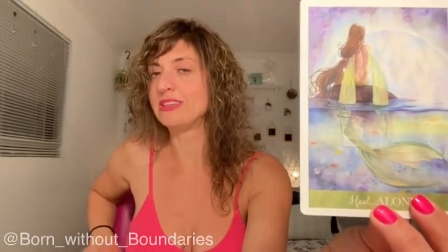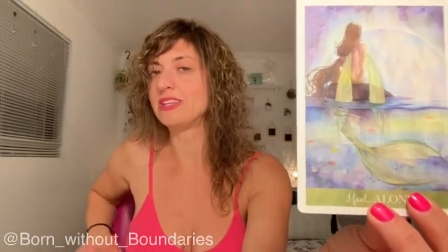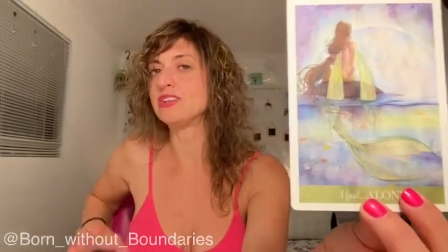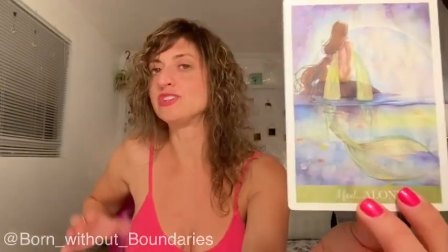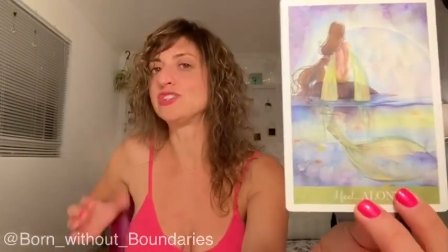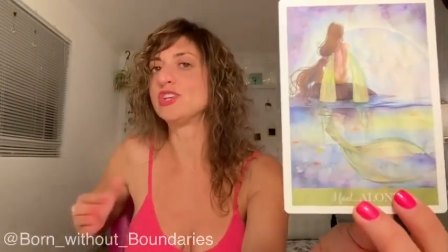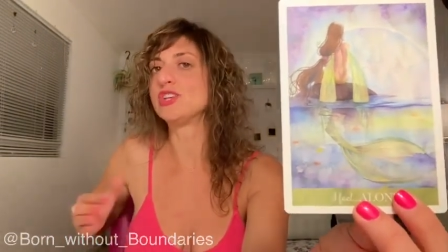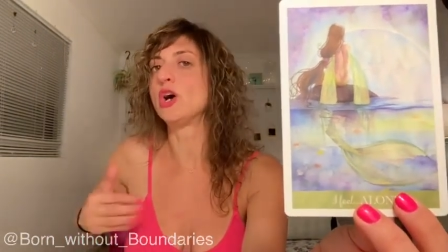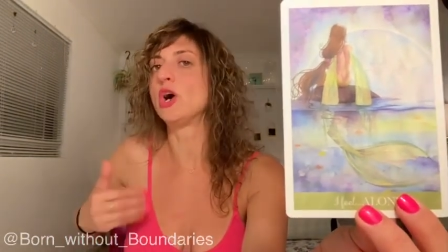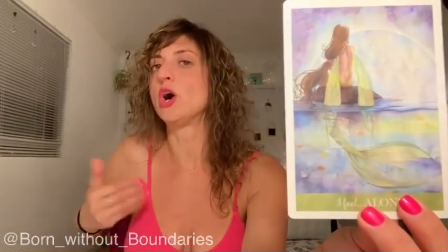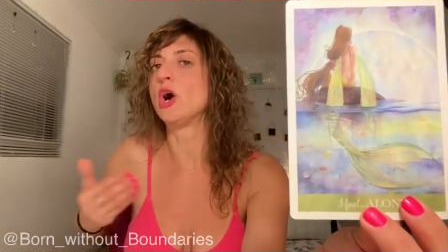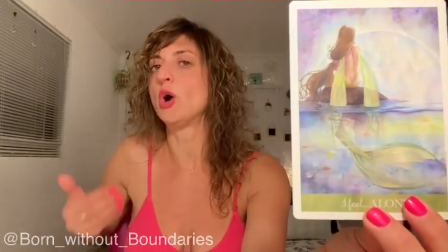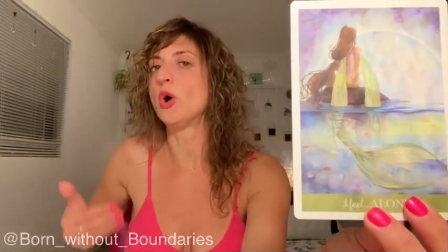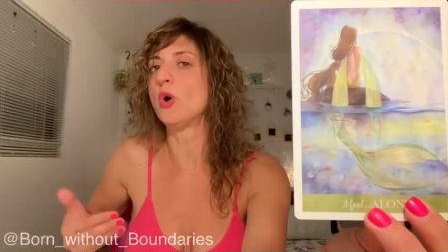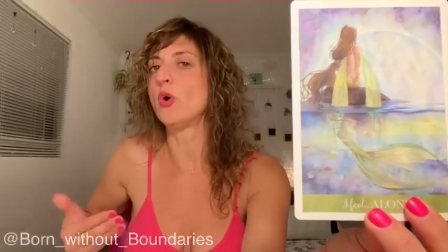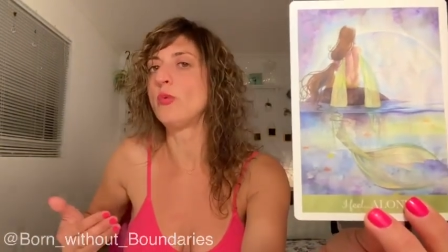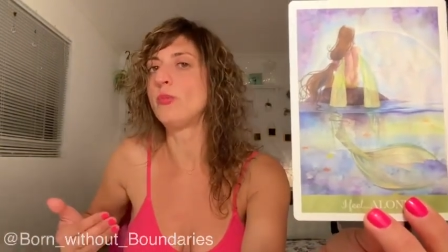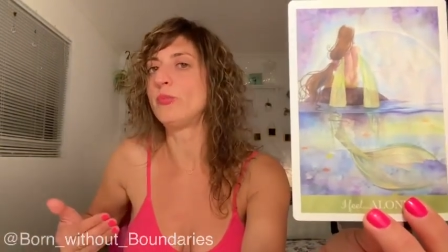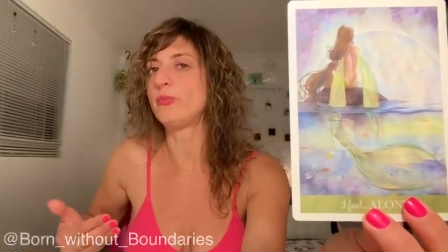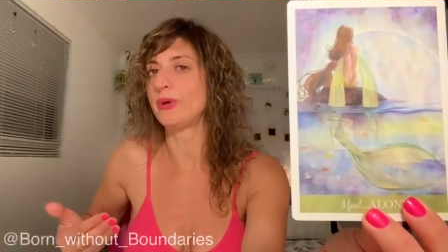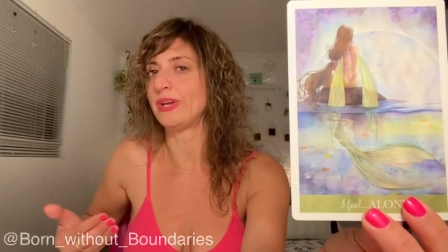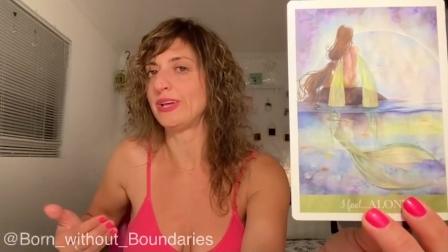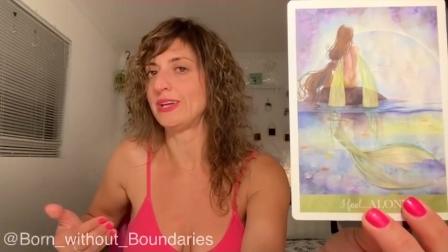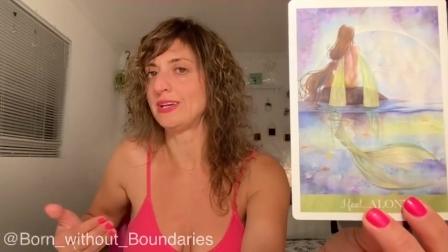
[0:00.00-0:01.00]
There's a
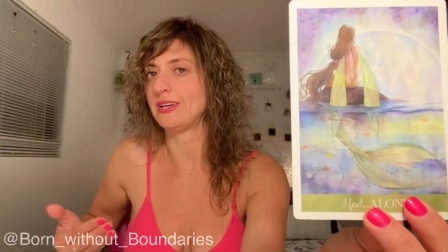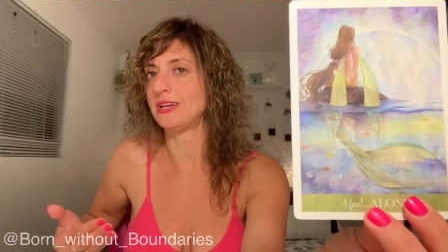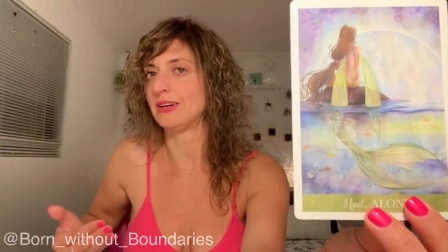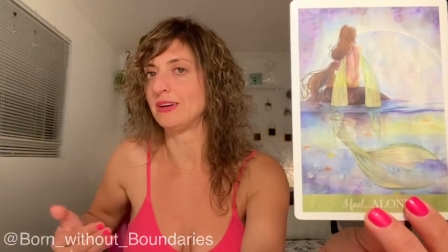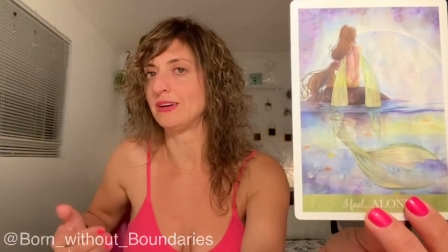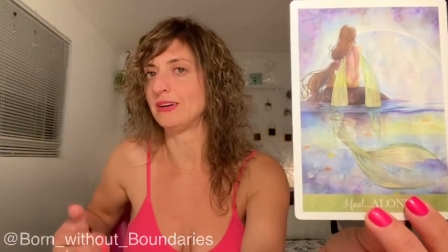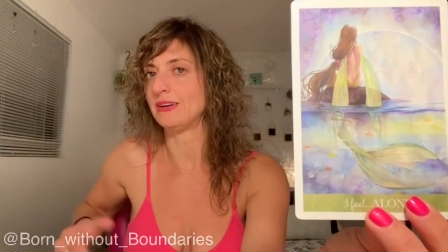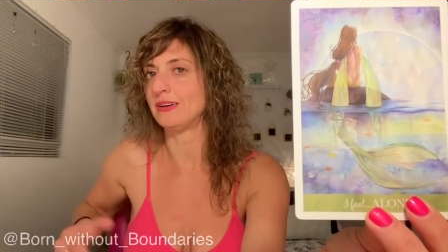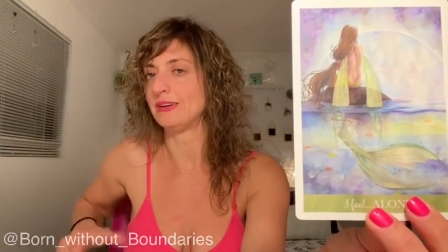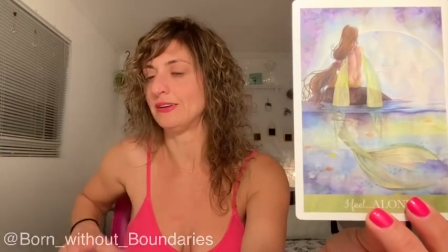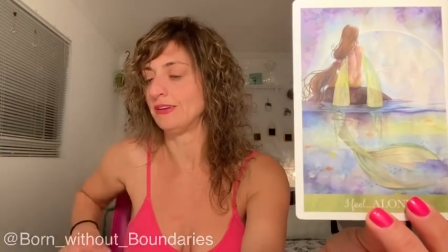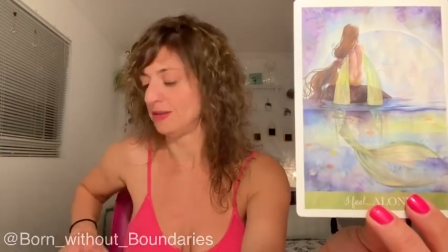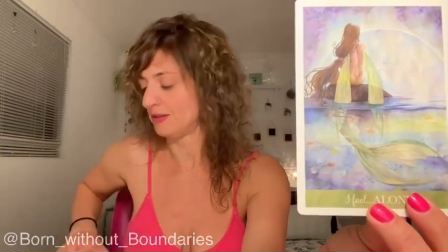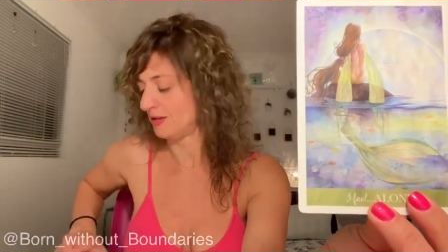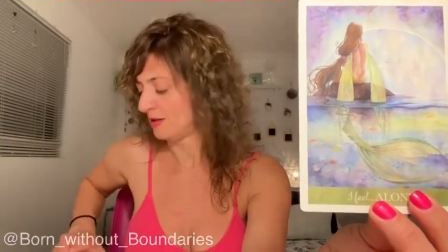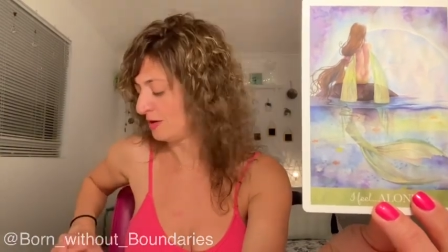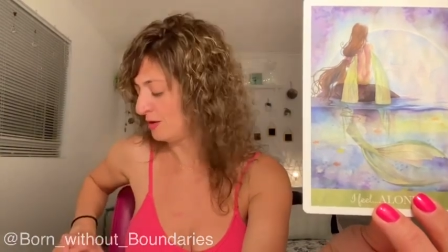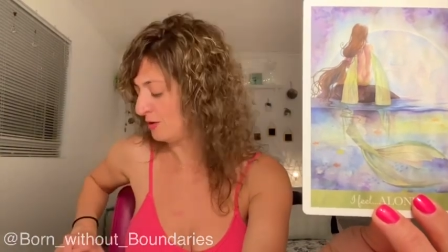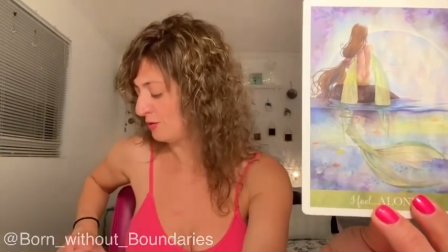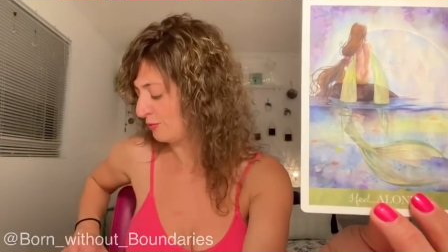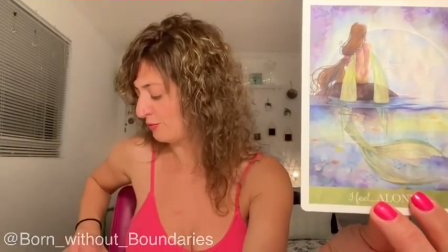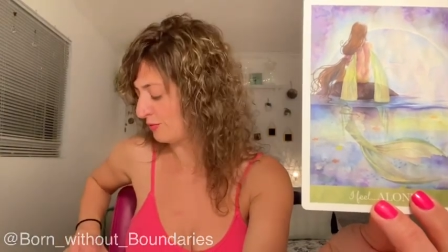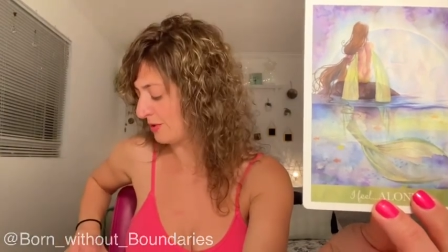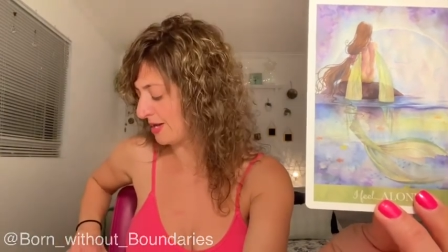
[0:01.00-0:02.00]
hope here,
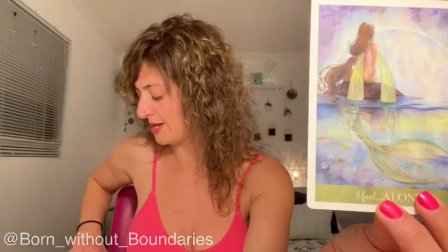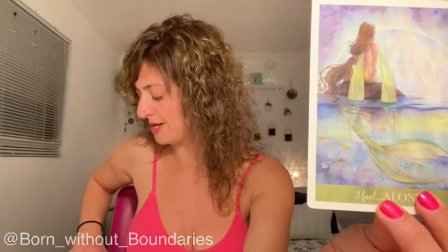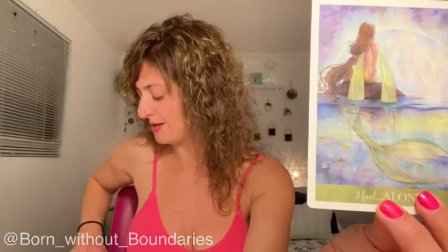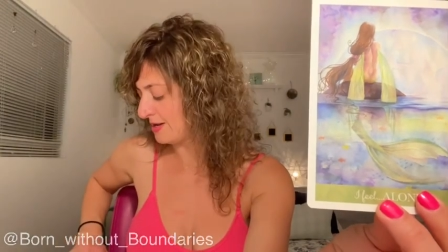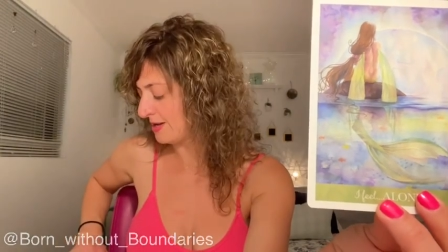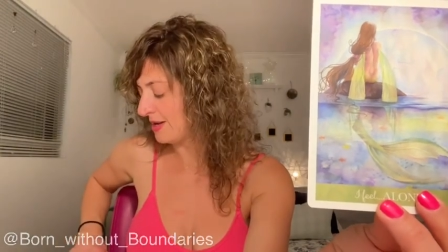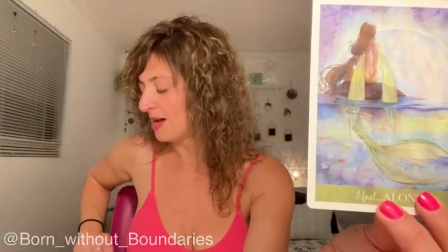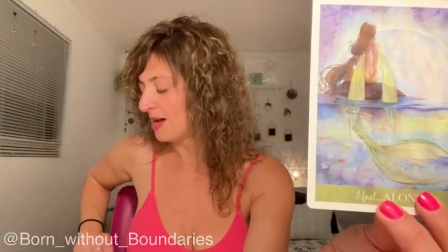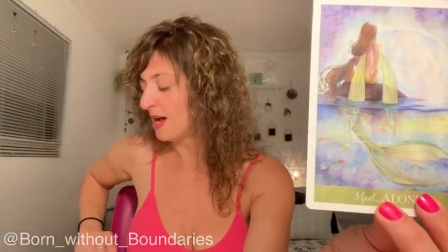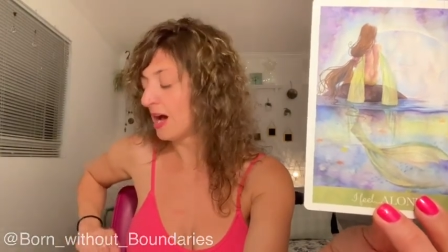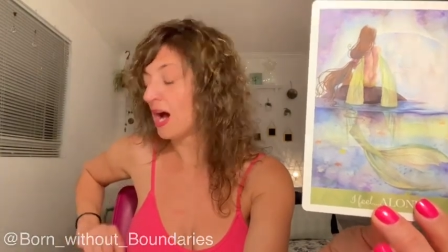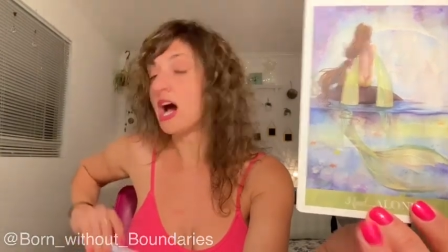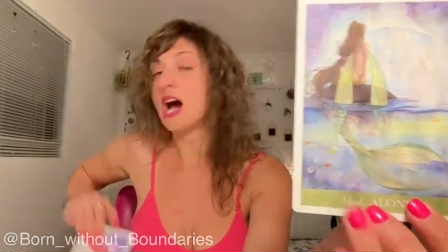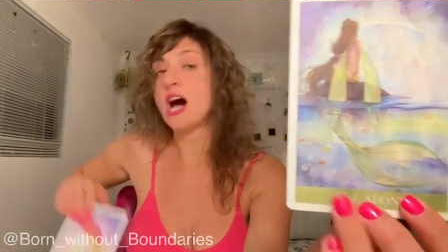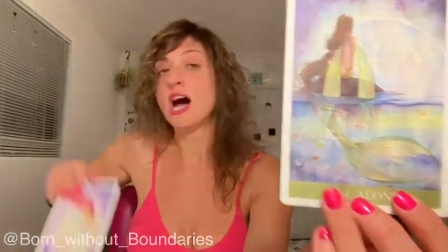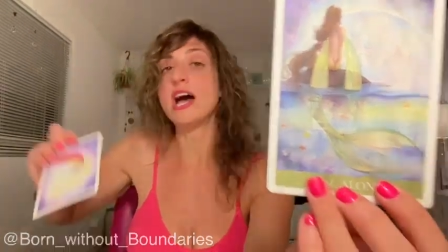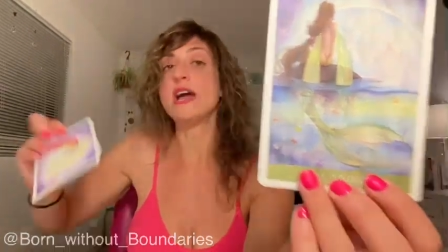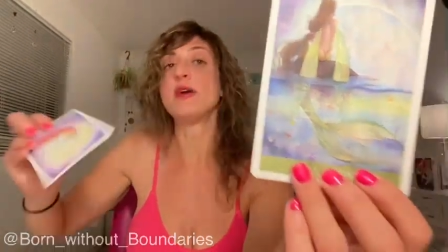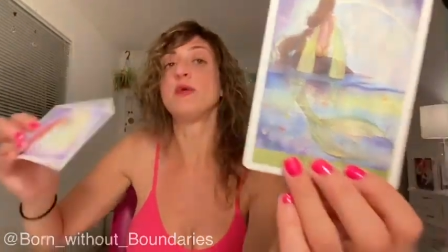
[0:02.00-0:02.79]
right? I